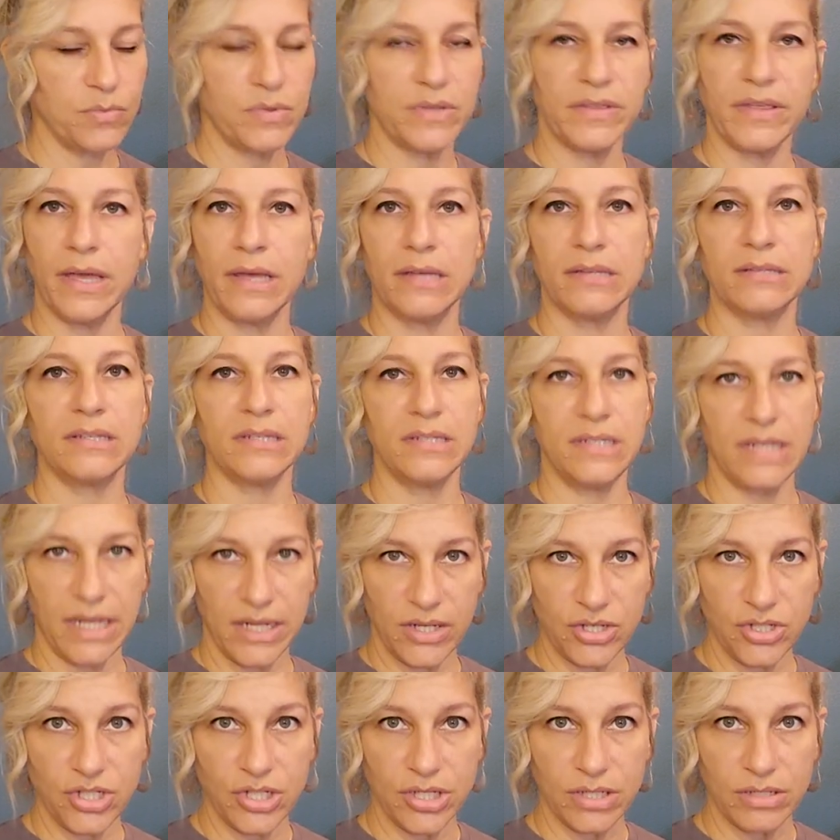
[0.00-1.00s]
with
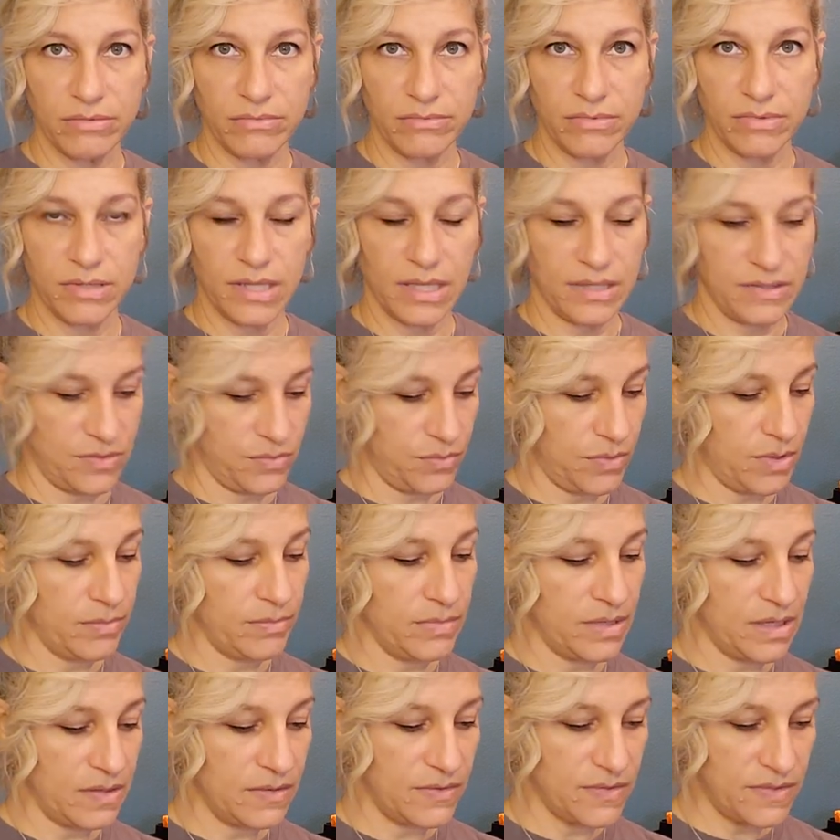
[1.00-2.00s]
hesitation. That's what
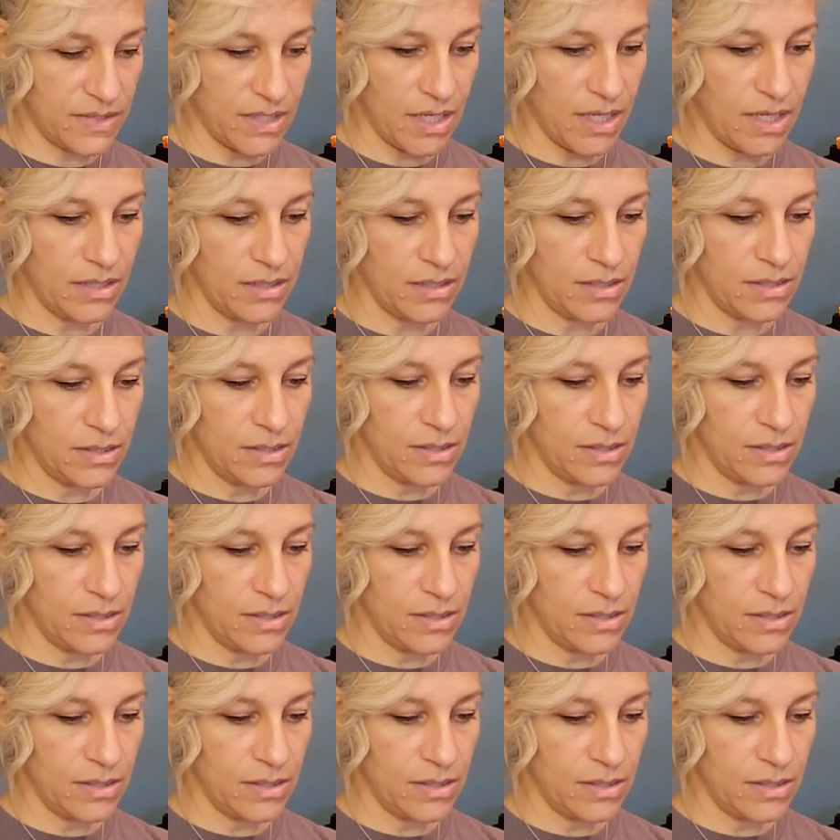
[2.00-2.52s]
I'm going to say.